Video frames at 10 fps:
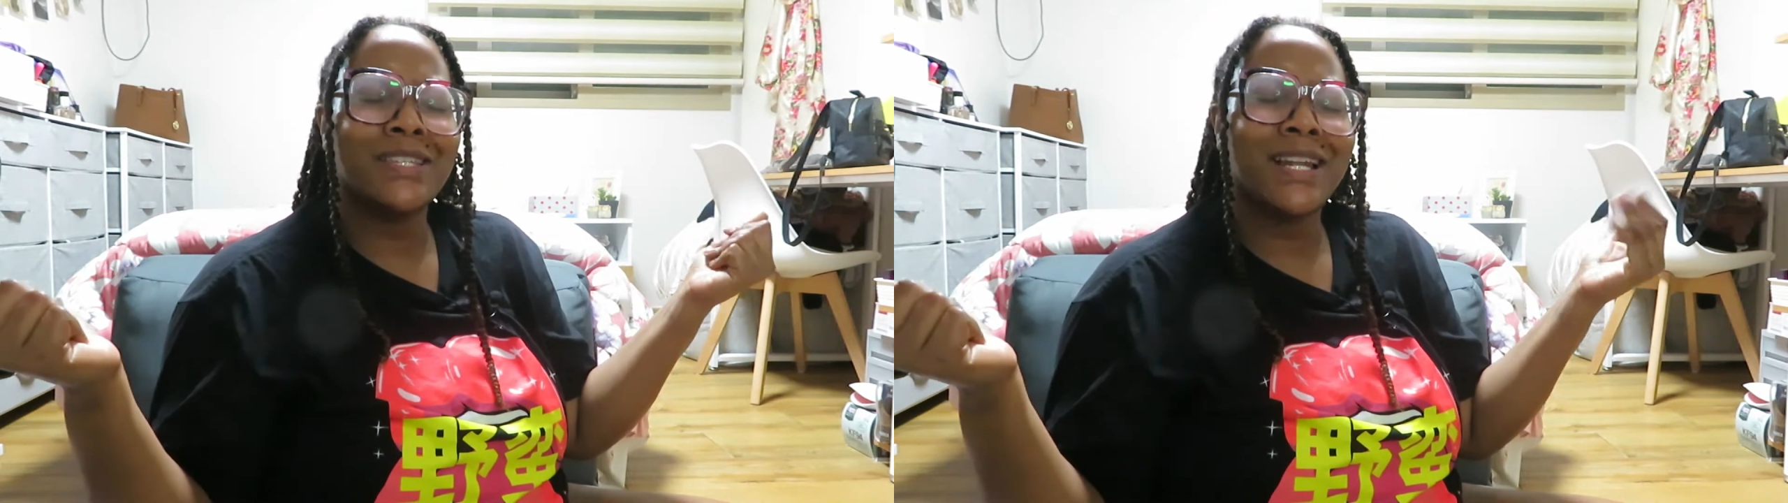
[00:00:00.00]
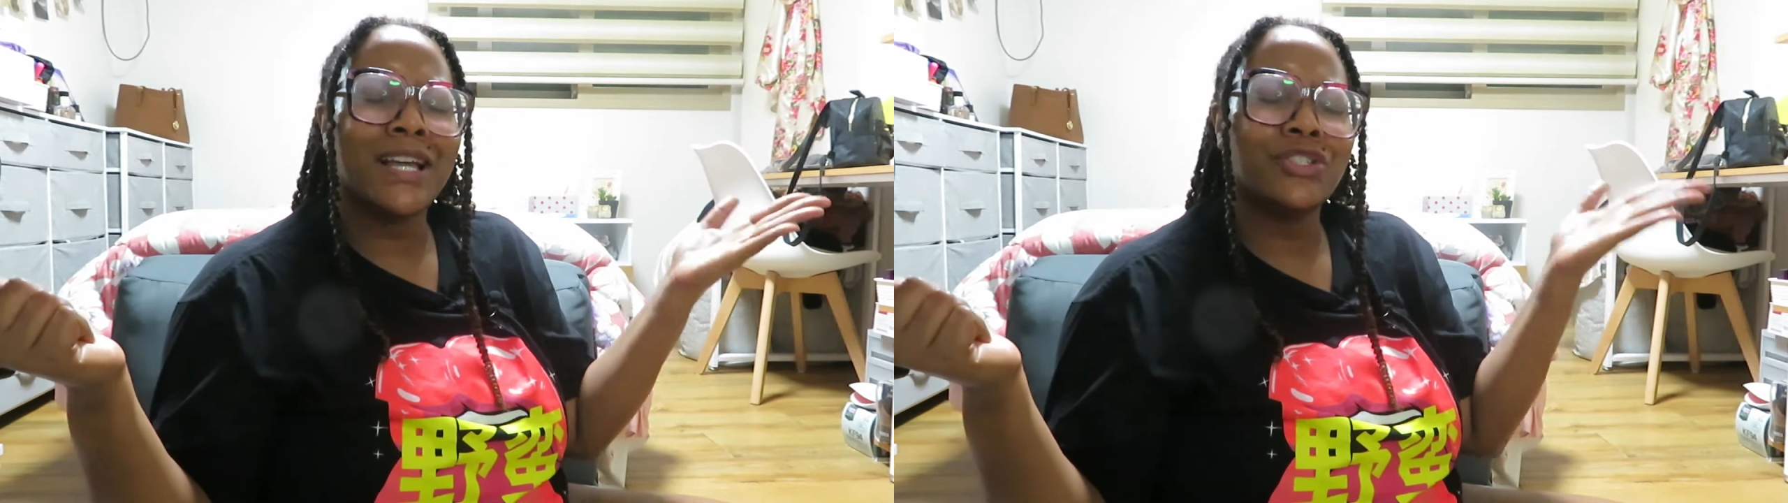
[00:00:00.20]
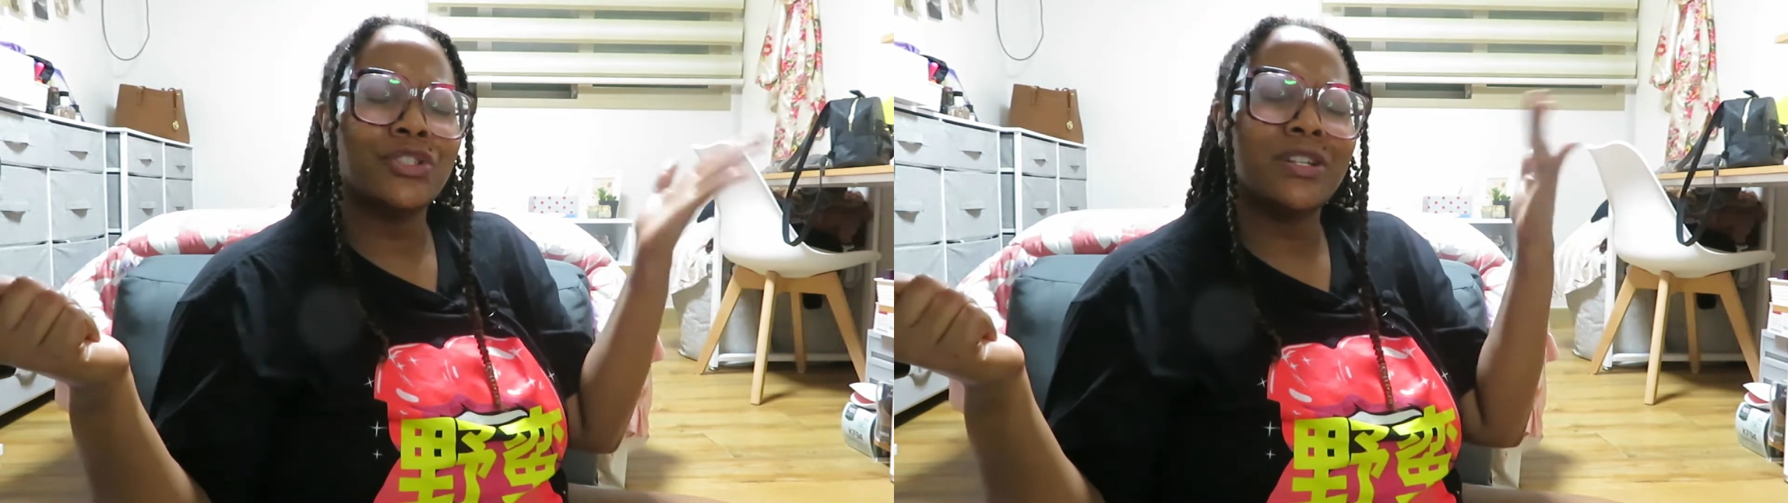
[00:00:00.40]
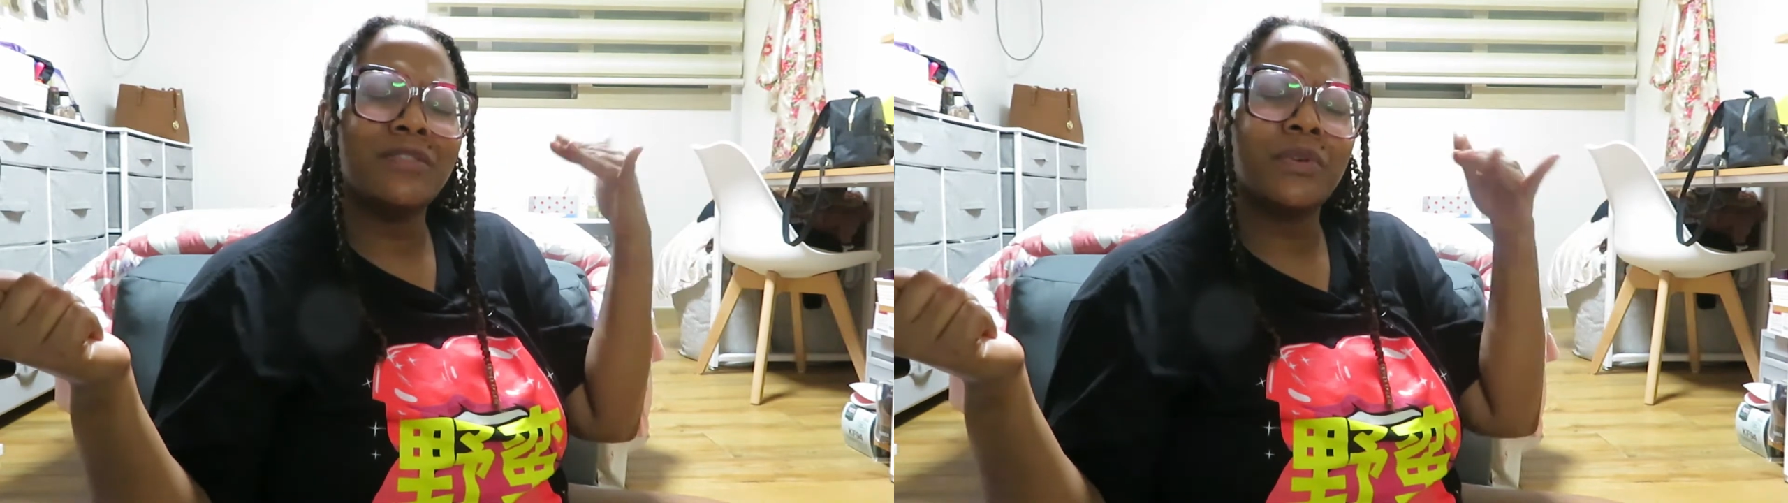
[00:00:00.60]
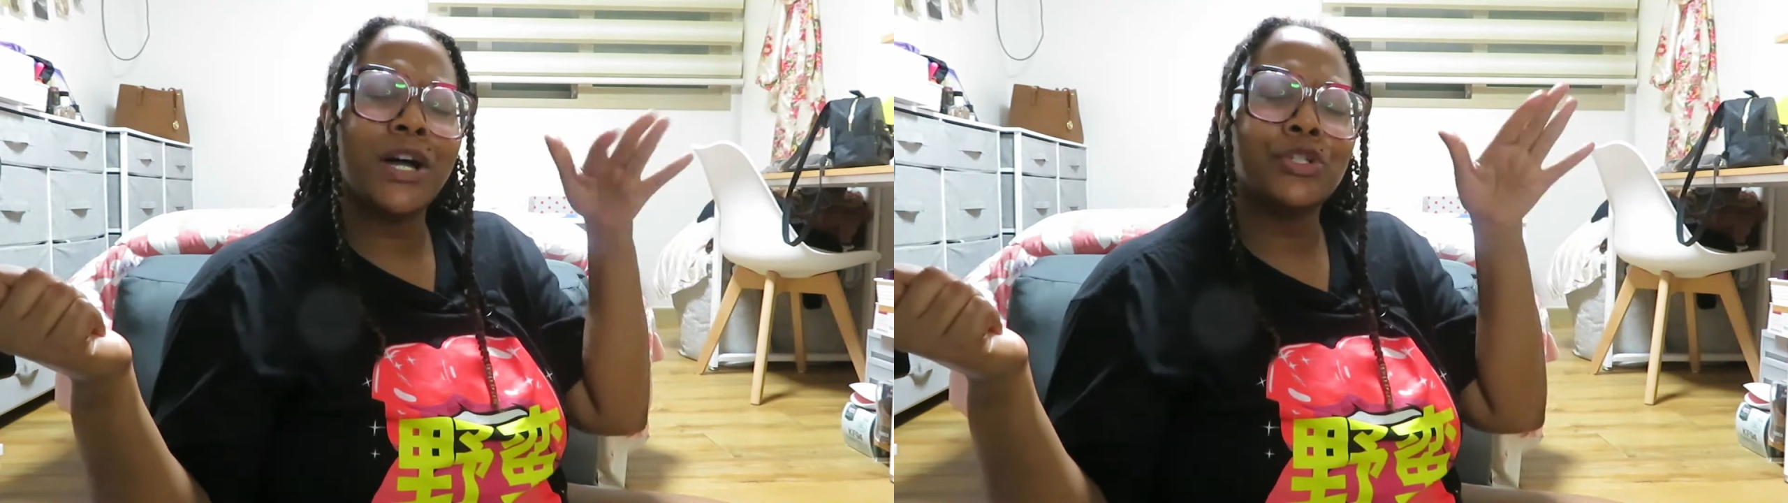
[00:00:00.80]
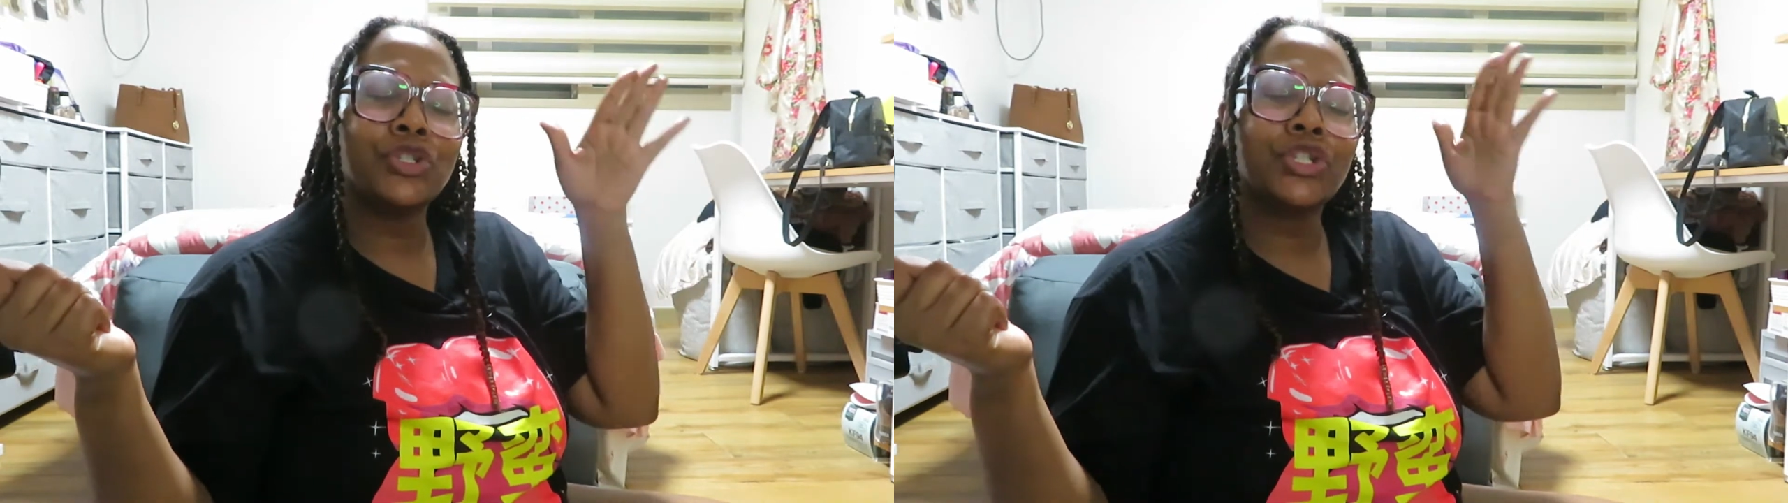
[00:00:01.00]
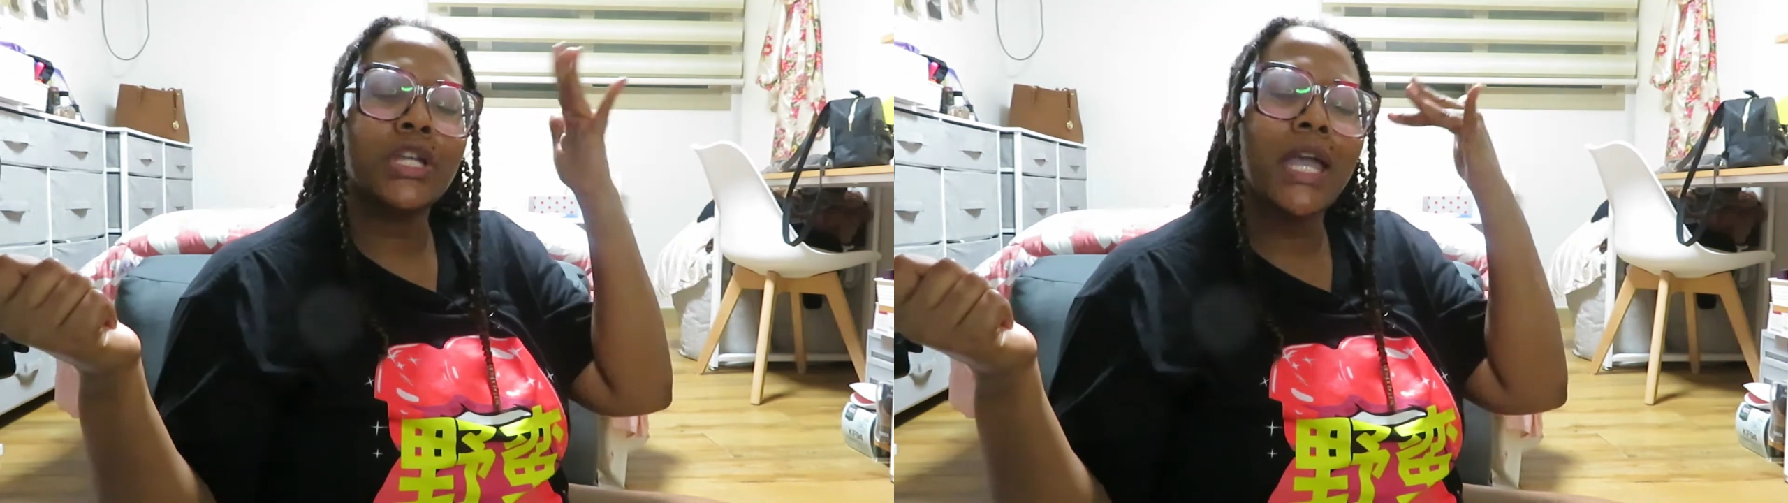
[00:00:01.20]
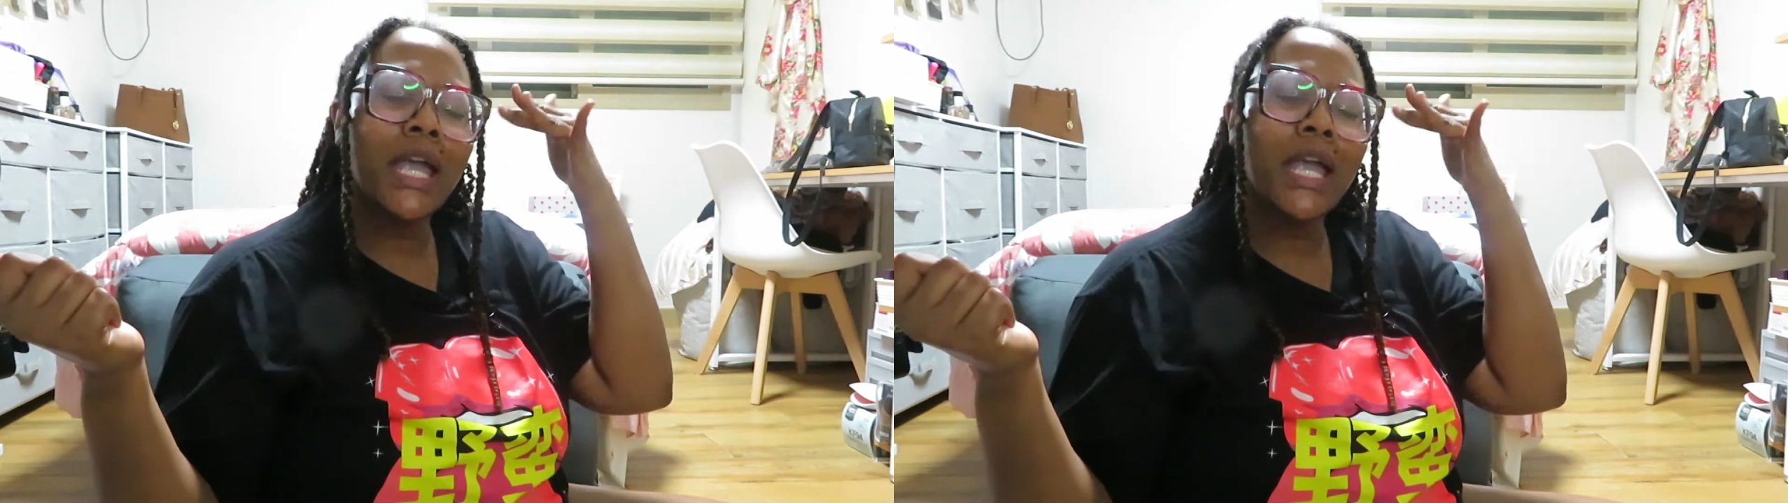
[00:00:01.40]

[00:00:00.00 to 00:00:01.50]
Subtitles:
that I should have watched